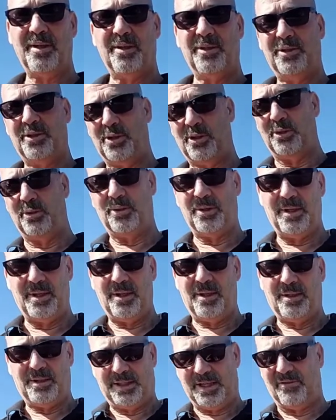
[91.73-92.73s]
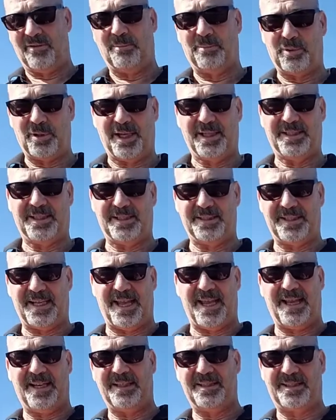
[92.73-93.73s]
to different places
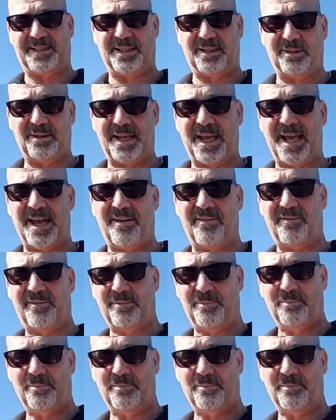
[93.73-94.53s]
and still have